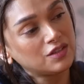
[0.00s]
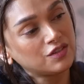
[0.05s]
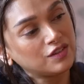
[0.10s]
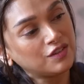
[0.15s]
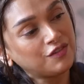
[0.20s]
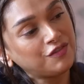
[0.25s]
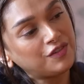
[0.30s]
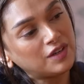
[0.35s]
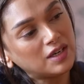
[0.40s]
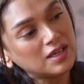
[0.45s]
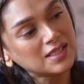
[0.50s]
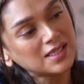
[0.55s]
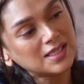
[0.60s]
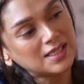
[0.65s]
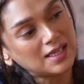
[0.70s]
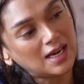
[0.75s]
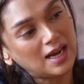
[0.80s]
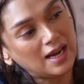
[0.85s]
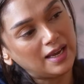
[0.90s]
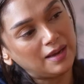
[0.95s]
so the
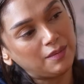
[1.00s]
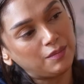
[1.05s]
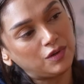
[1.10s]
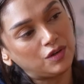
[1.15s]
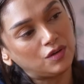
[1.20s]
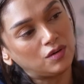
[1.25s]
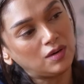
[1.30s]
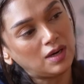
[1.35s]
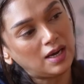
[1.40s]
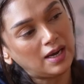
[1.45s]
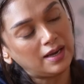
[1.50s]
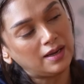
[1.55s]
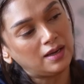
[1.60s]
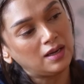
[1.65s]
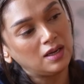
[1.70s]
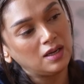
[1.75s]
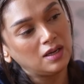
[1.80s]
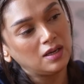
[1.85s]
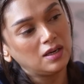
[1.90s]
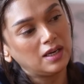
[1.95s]
first time, you know,
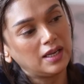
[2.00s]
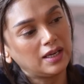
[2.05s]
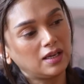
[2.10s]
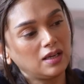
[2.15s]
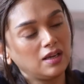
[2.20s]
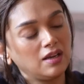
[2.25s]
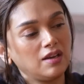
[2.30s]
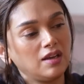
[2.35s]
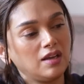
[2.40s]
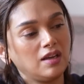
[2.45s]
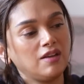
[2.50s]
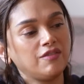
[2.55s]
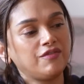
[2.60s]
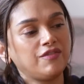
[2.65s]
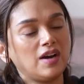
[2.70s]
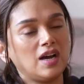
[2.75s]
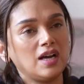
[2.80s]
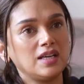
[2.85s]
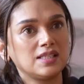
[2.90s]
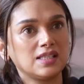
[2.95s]
I like, if
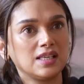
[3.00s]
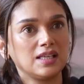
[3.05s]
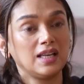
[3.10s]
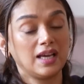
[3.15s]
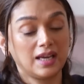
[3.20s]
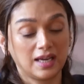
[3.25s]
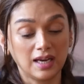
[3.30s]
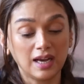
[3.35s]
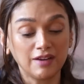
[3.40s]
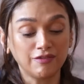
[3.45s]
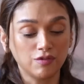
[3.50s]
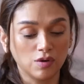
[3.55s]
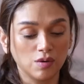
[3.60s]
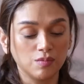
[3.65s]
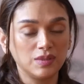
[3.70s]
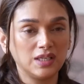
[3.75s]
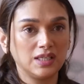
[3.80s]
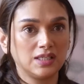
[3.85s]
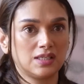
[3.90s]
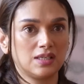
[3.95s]
I say like I
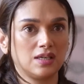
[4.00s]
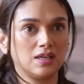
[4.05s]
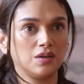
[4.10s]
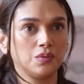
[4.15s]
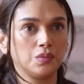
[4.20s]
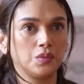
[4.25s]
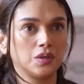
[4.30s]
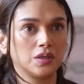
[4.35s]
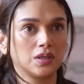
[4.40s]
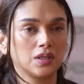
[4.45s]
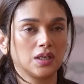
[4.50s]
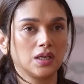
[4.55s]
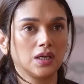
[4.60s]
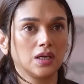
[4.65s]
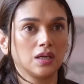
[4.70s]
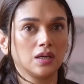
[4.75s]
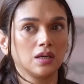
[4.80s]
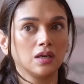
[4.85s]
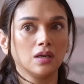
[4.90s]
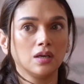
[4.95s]
formally started
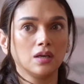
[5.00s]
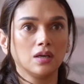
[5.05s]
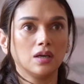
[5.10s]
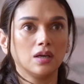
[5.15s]
working